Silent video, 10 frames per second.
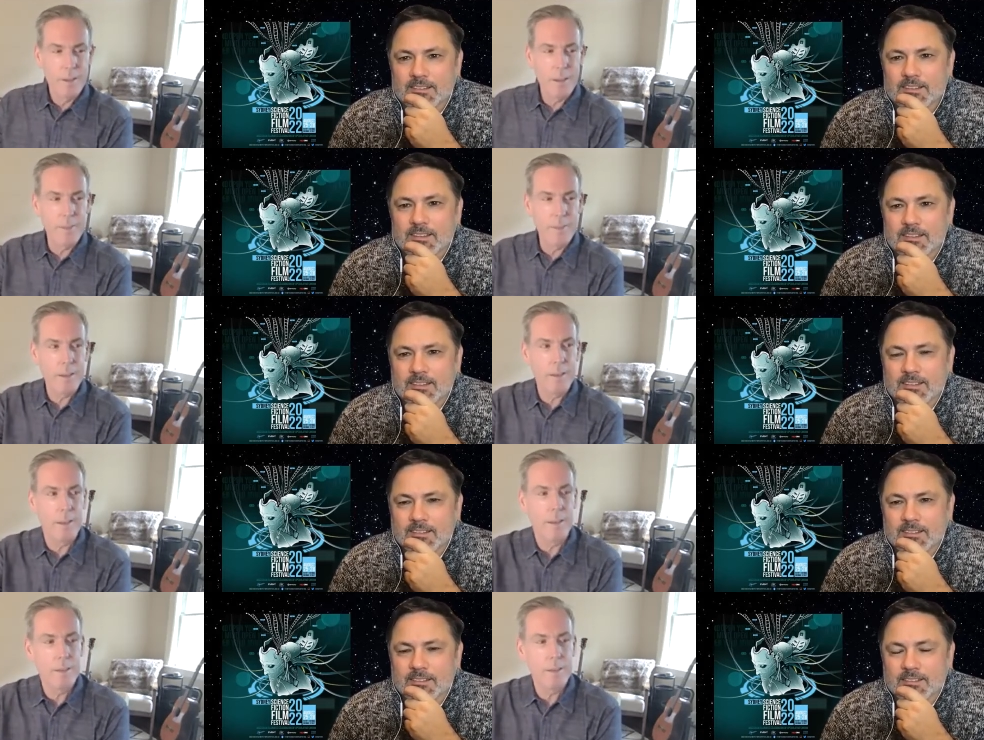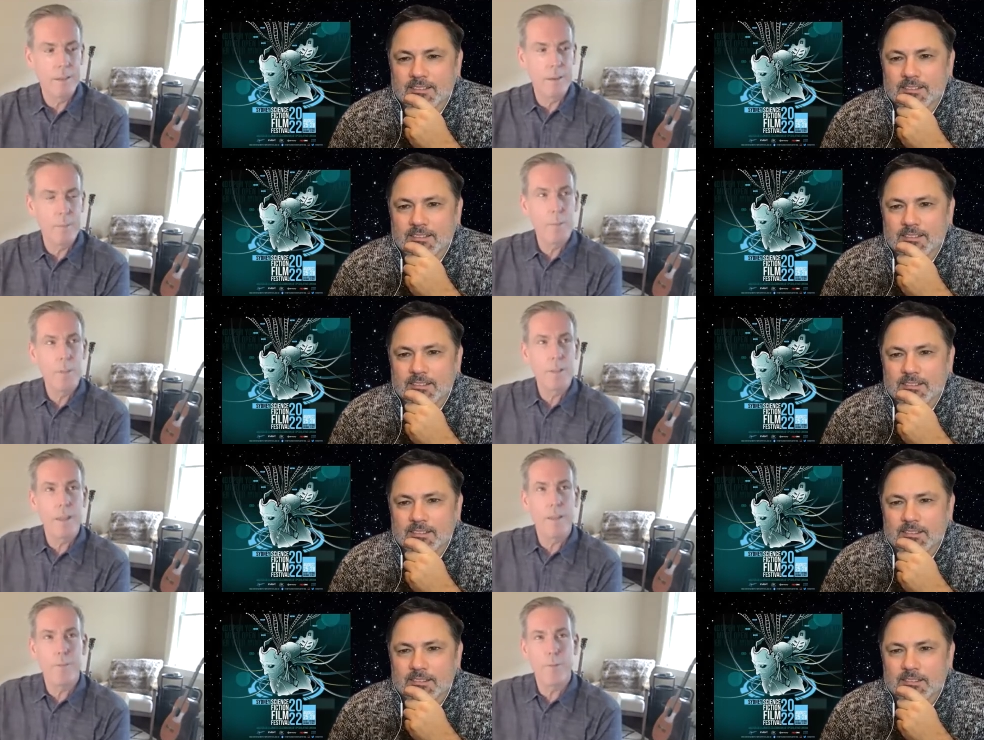Speaker 1: And then it, you know, maybe
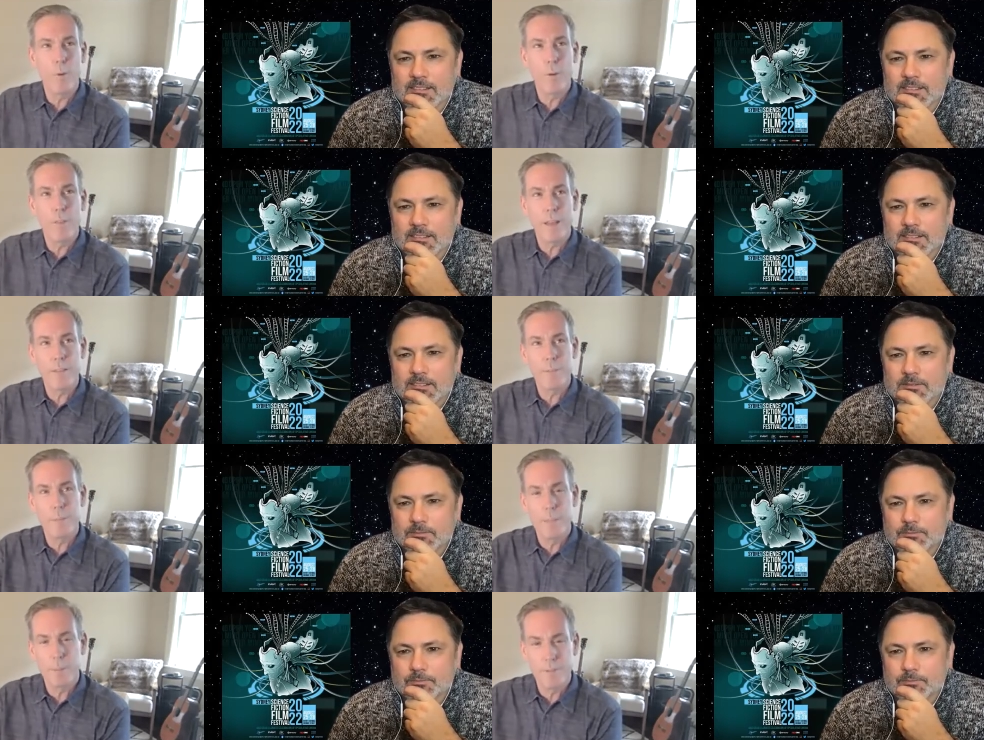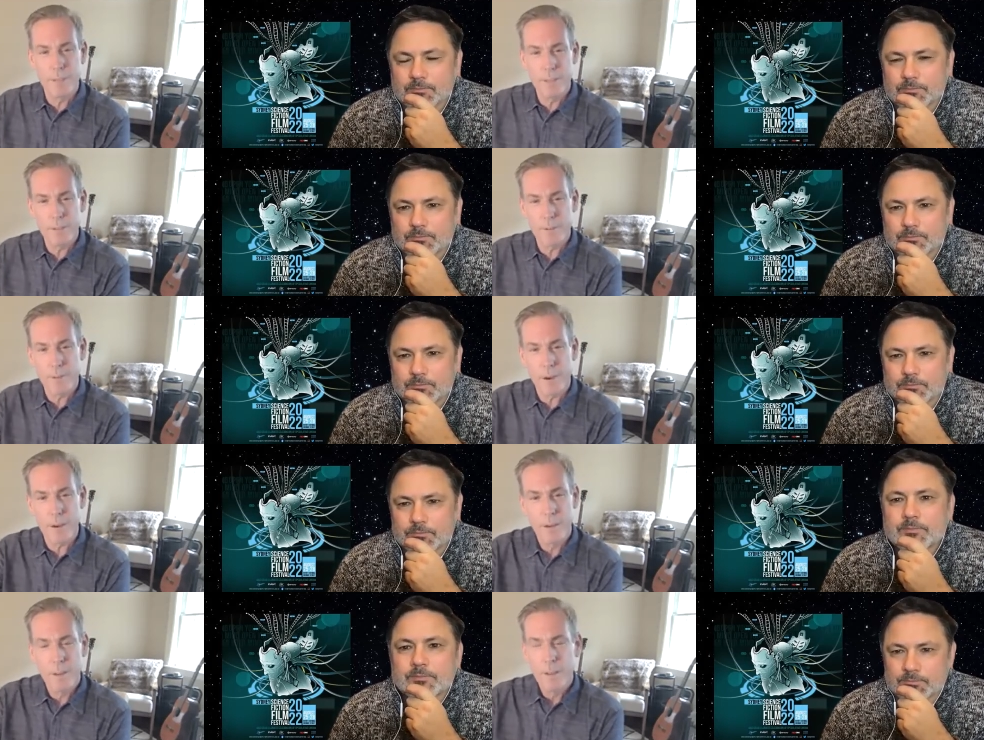like 4,000 people have seen it so
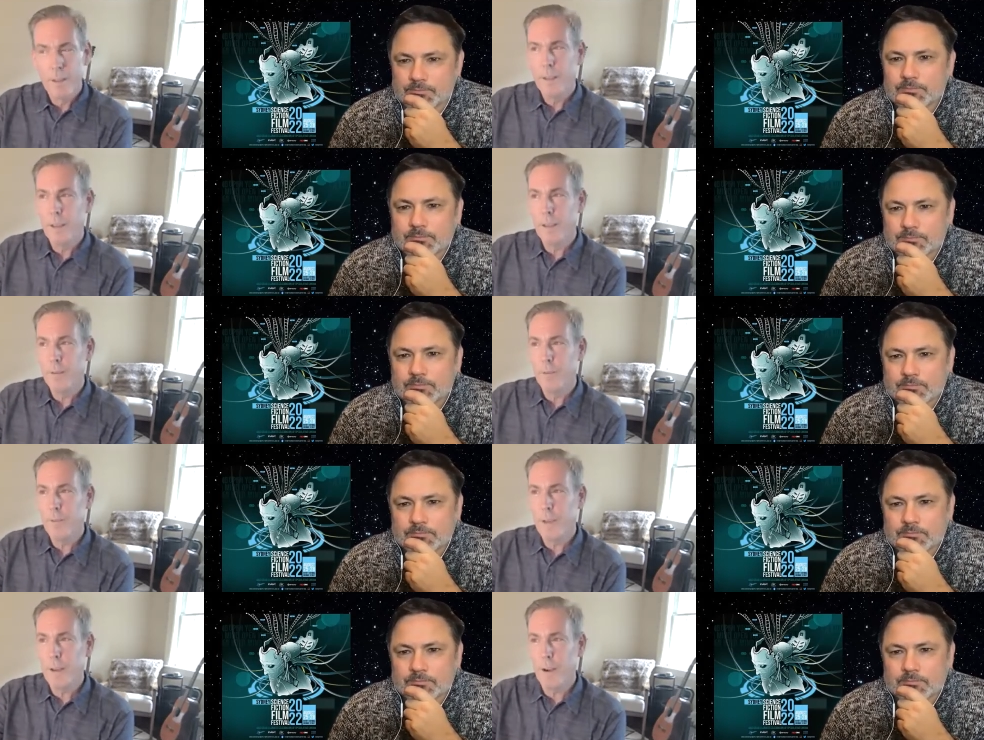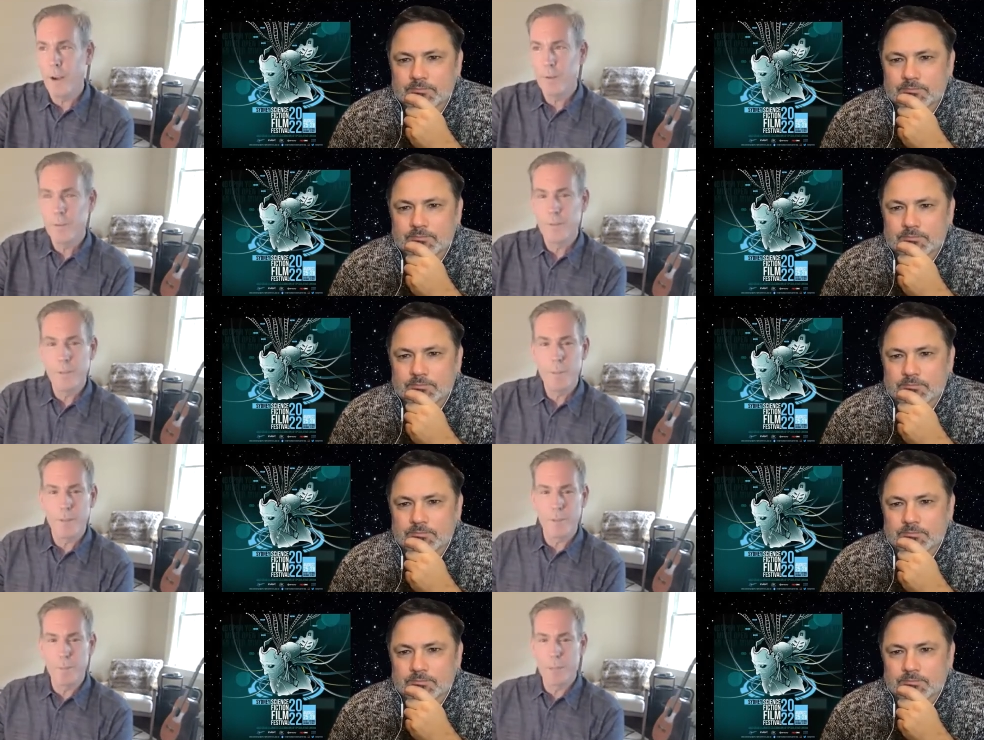far. And we've had hundreds of
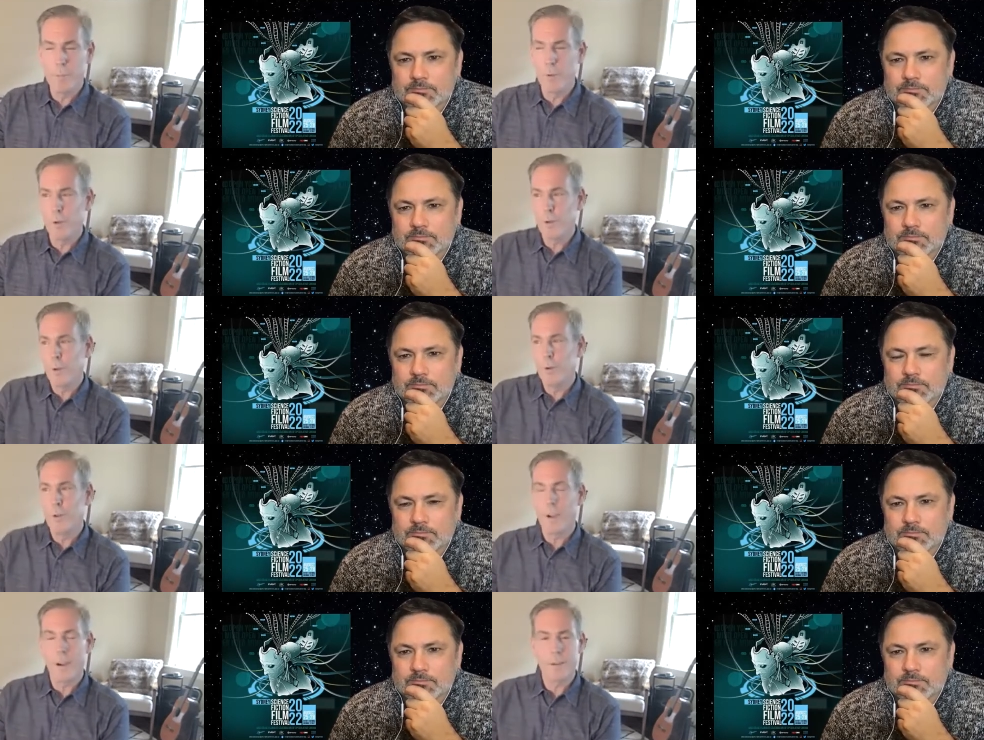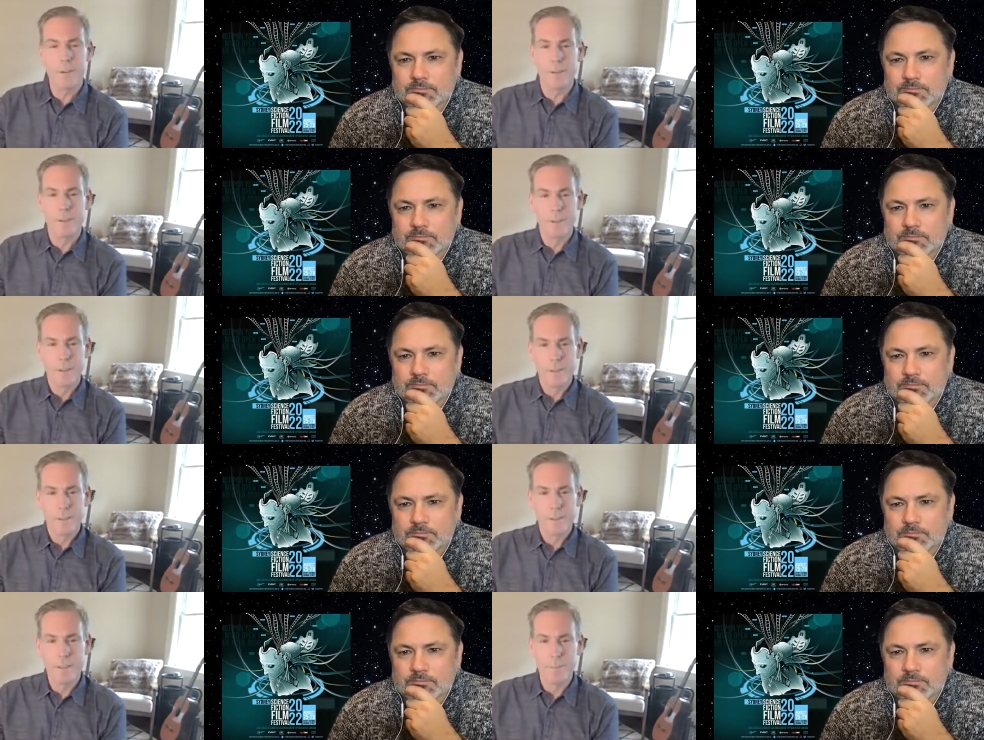emails of people who don't know who to talk to.
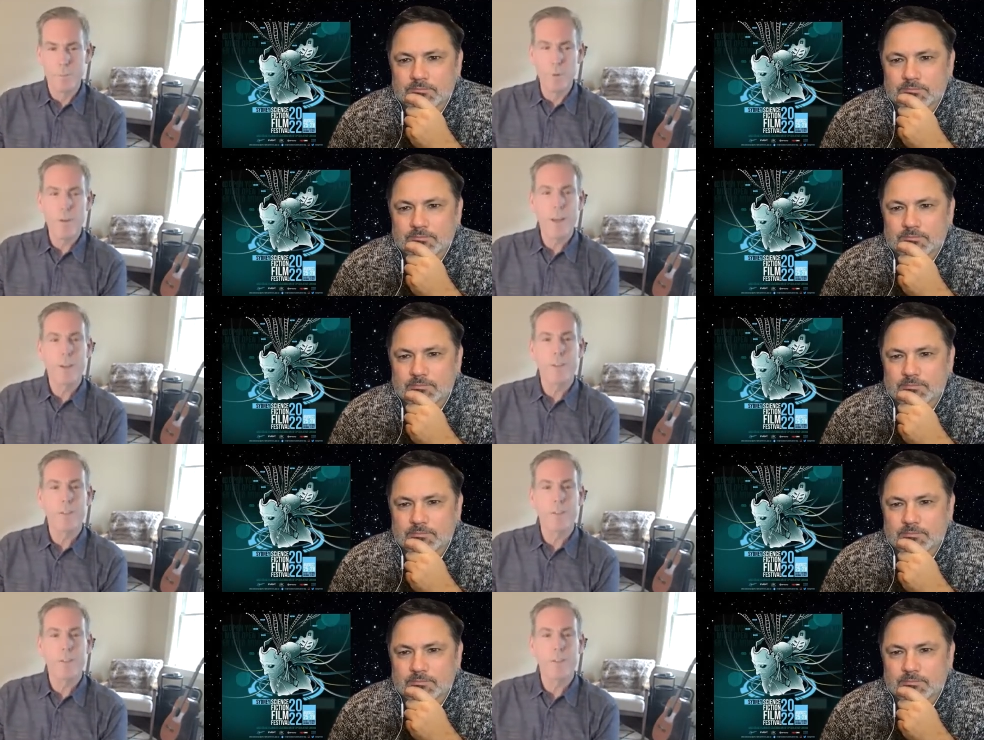Like MUFON doesn't